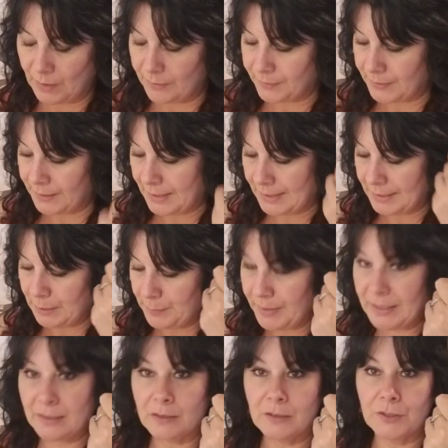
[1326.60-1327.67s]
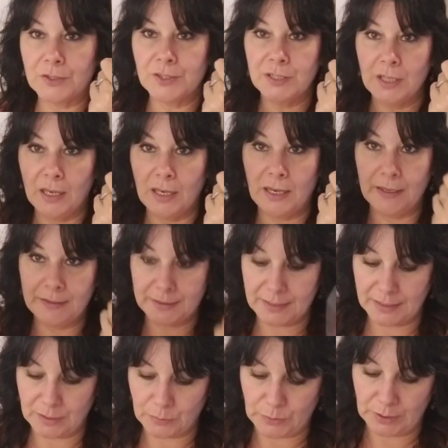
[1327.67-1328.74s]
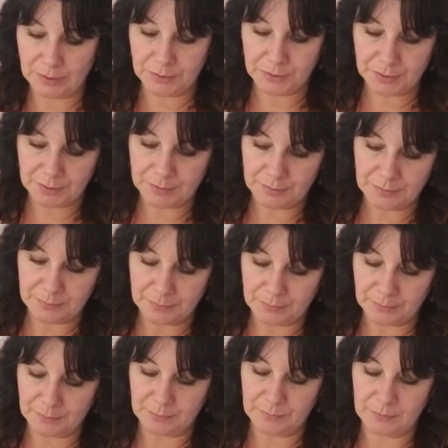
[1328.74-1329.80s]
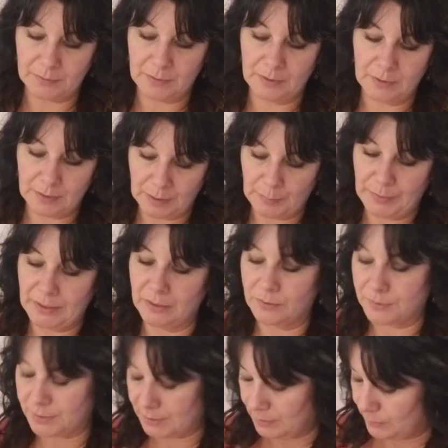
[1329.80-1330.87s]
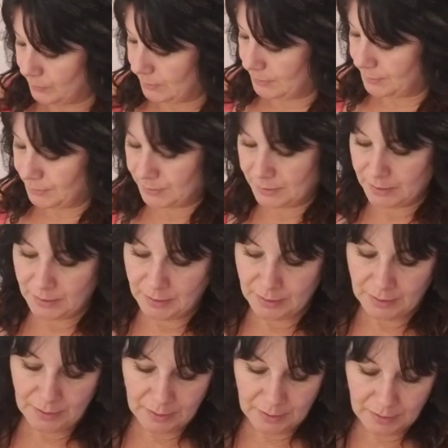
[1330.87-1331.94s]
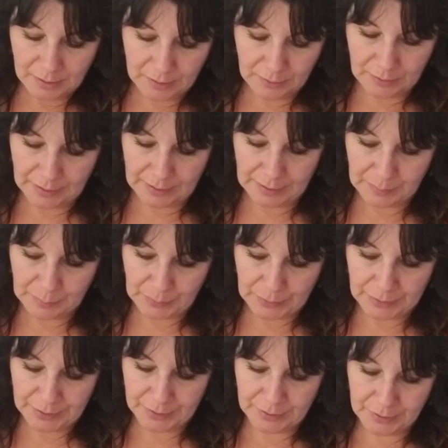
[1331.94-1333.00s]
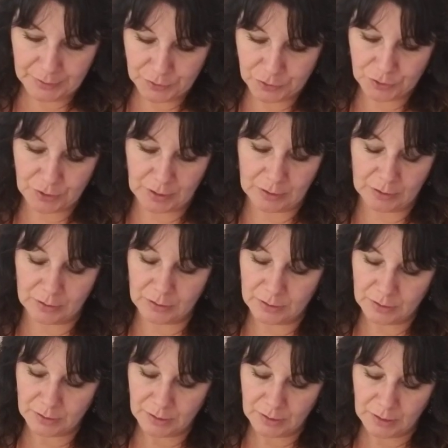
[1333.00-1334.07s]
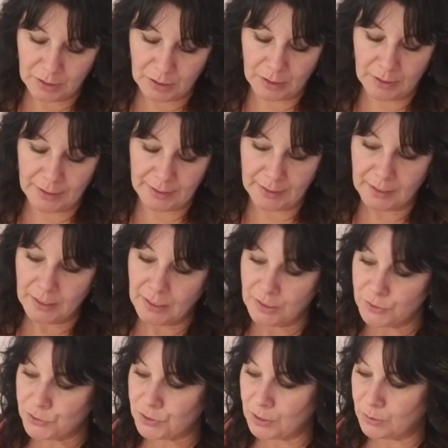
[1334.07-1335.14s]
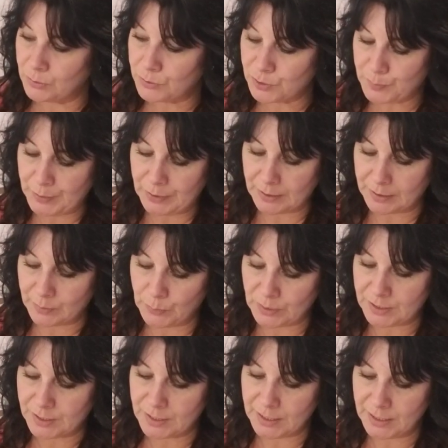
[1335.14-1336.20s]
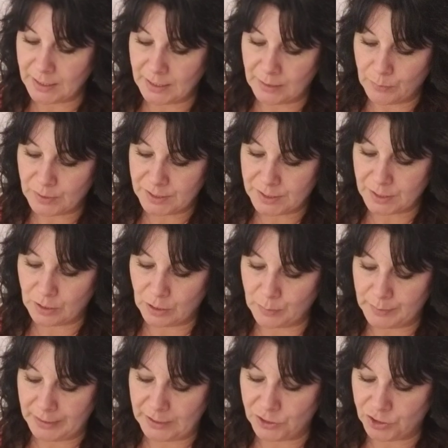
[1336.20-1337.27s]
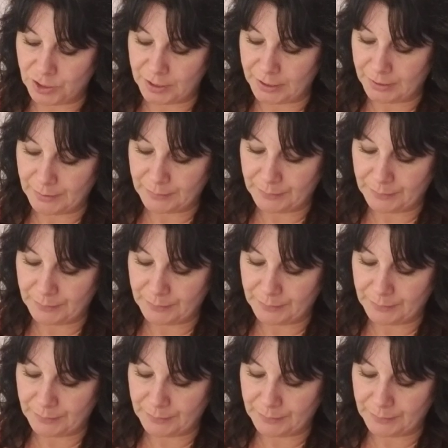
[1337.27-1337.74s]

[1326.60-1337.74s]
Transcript: the Nine of Pentacles and the Ten of Wands. Nine of Pentacles, Ten of Wands. Okay, burden and struggle. All right. So, Spirit, what's the uh, what's the culmination here?